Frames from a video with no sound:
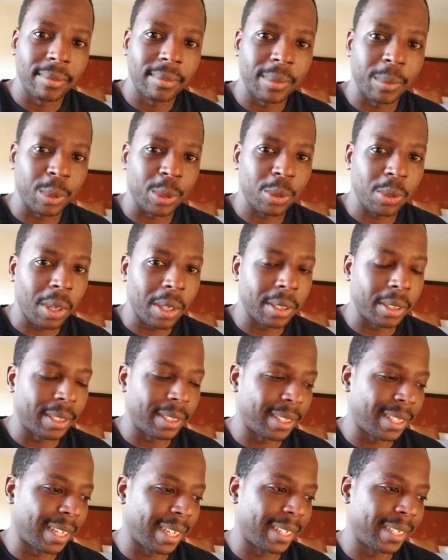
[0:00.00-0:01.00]
I'm
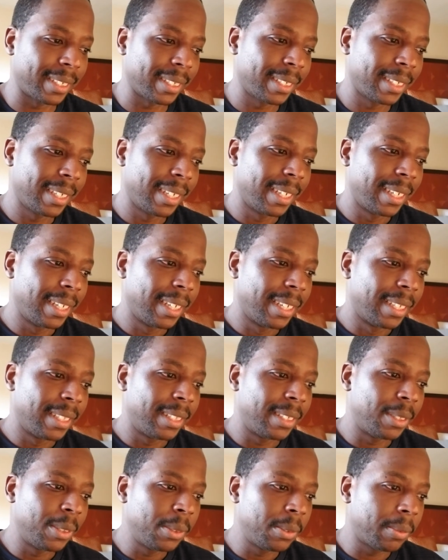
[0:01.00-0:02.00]
struggling. Like the
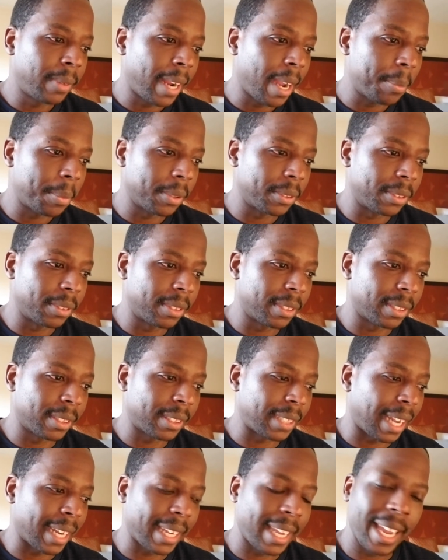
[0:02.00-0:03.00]
new rappers are just
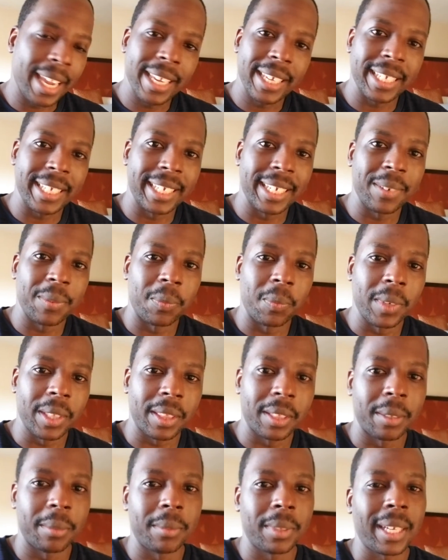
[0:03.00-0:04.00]
I can't get with
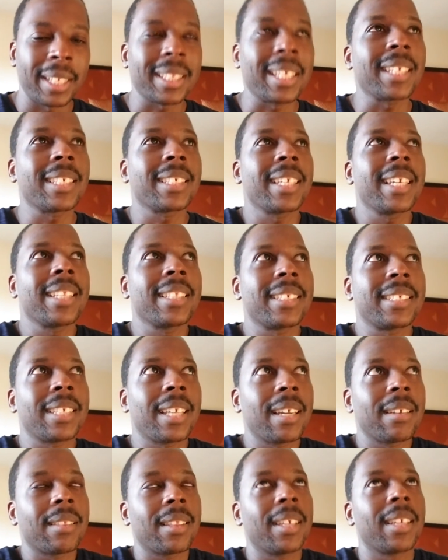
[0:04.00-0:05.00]
them. Like they saying the
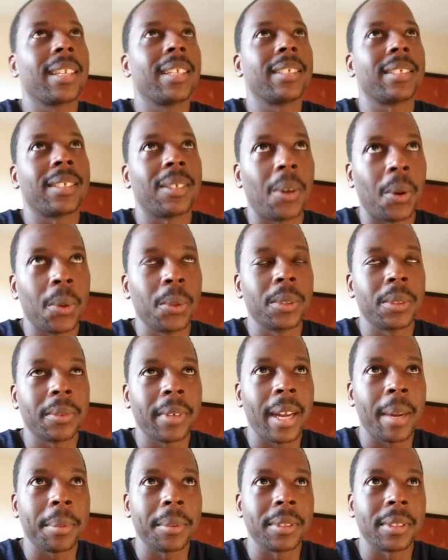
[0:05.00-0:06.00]
same thing as the older
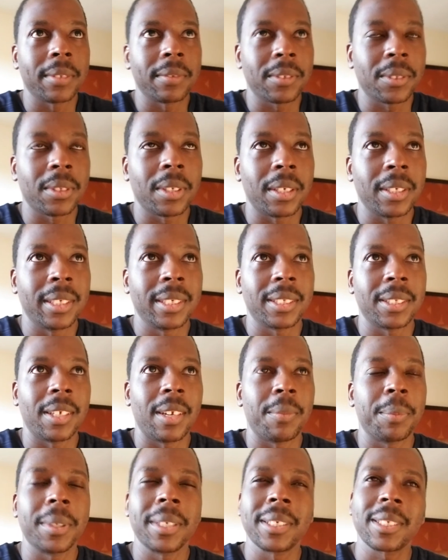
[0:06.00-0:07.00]
rappers and stuff,
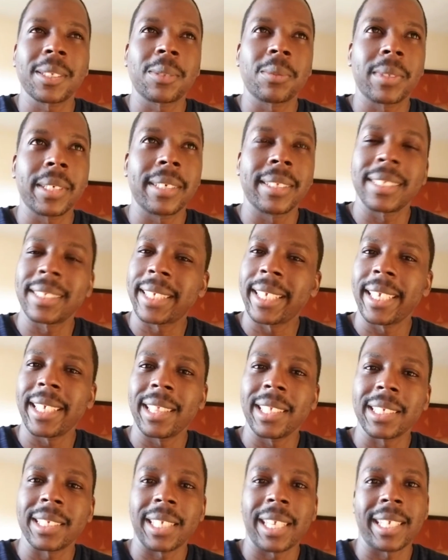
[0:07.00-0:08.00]
but it's just weird. This kid
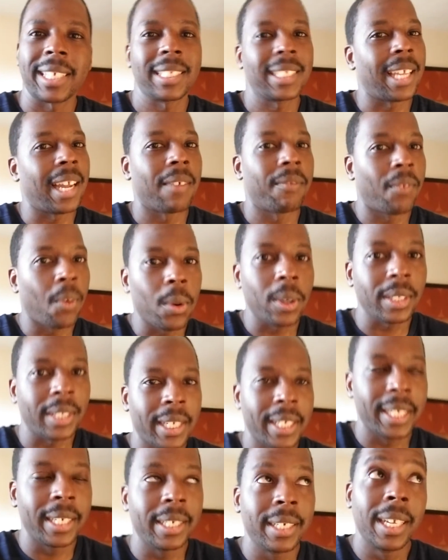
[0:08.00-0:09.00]
looks like he's like
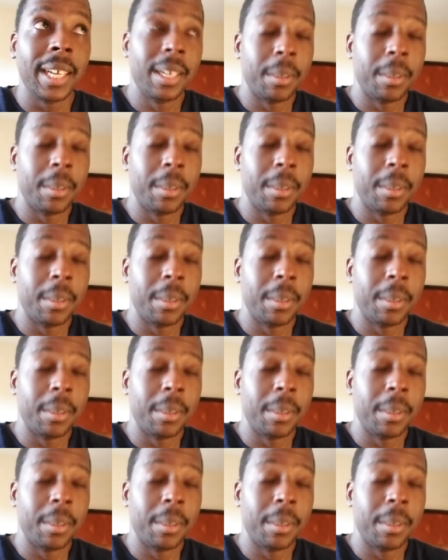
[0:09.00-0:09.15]
14.